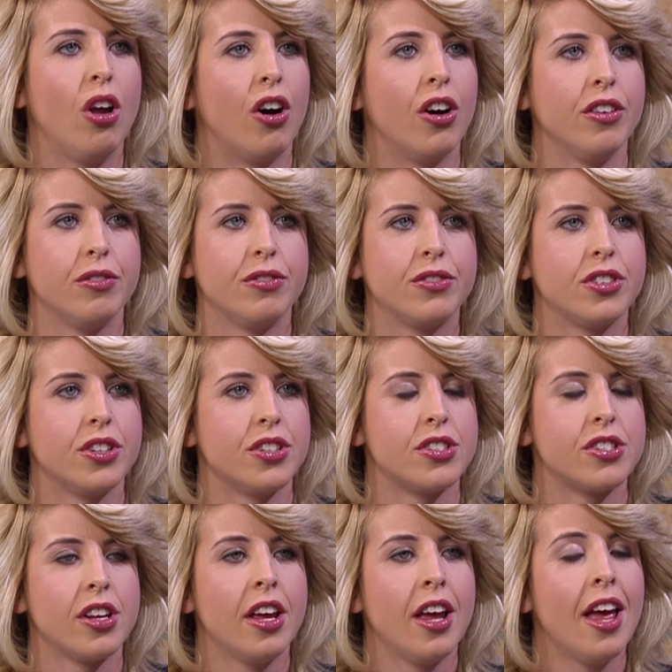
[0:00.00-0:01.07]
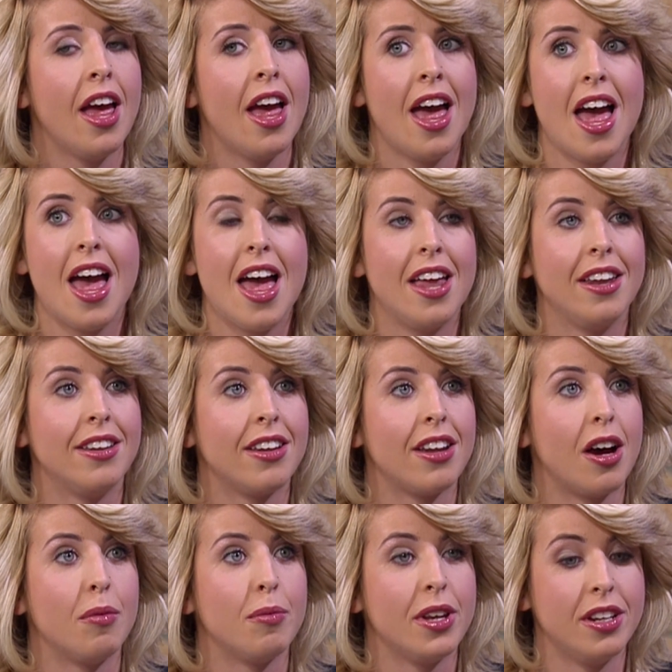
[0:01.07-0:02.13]
life just
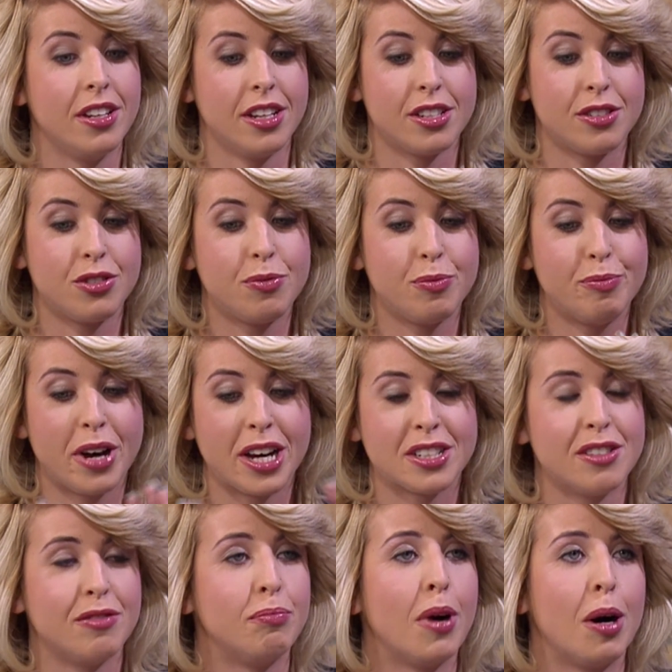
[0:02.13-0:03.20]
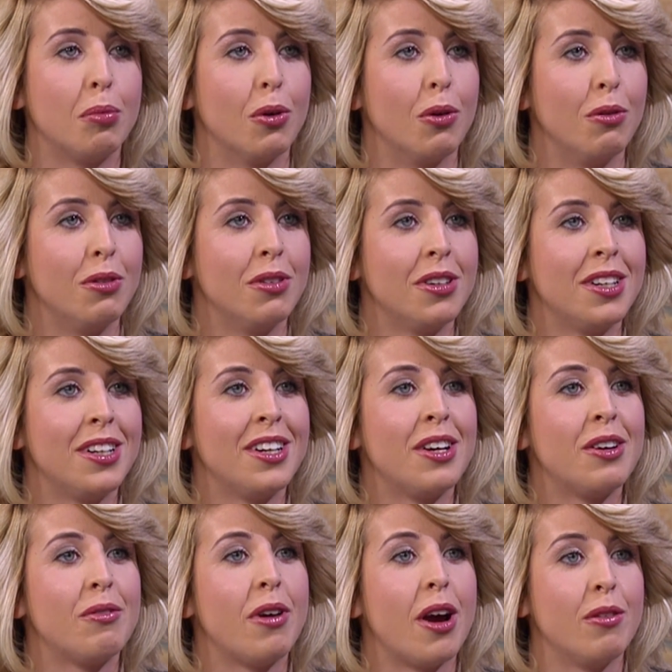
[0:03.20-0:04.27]
ended up in this massive bubble
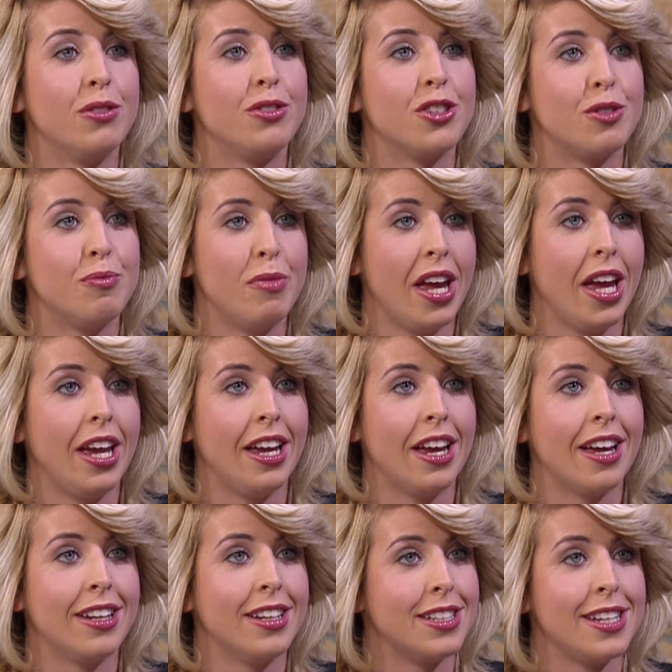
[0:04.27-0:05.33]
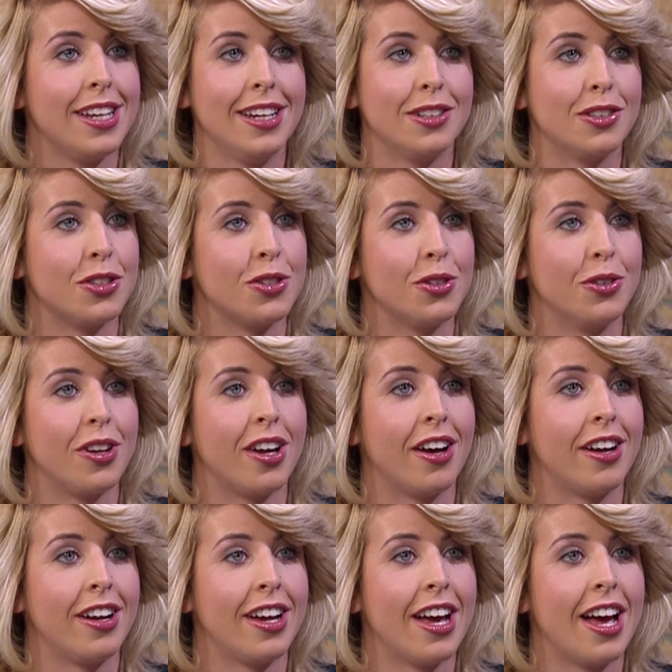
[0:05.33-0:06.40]
where it was just me and this eating
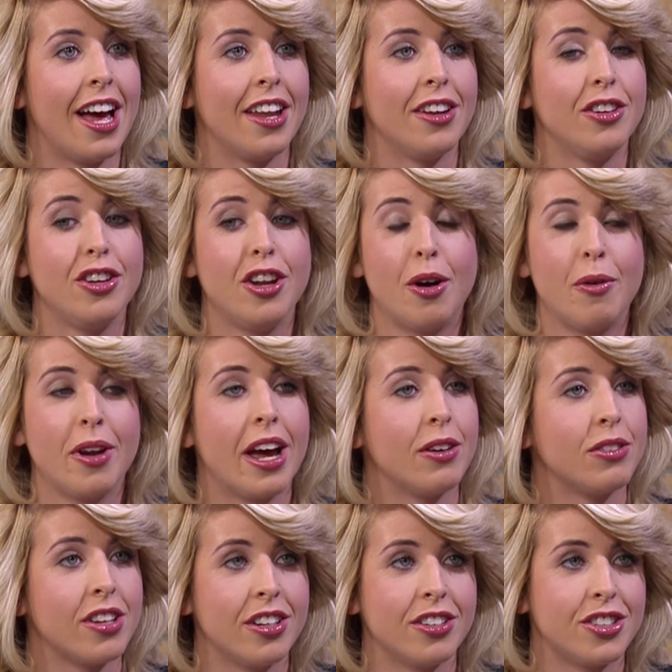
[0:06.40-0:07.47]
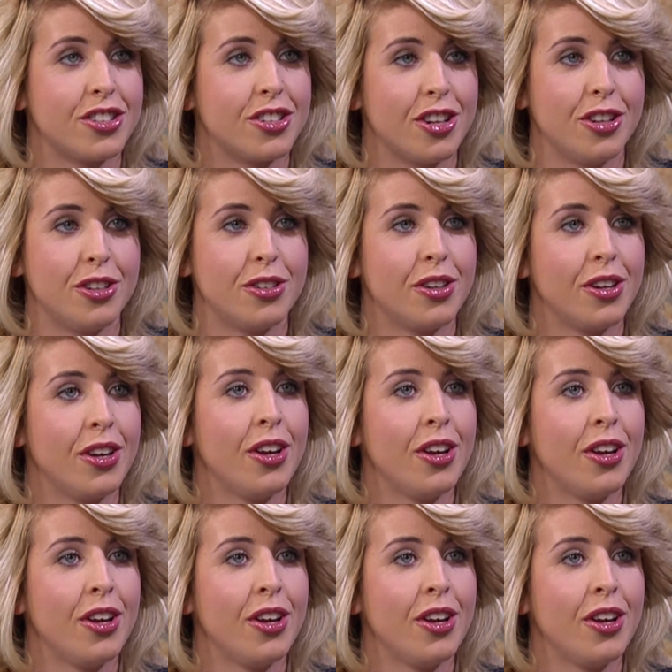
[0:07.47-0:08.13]
disorder, yeah. and no one else understood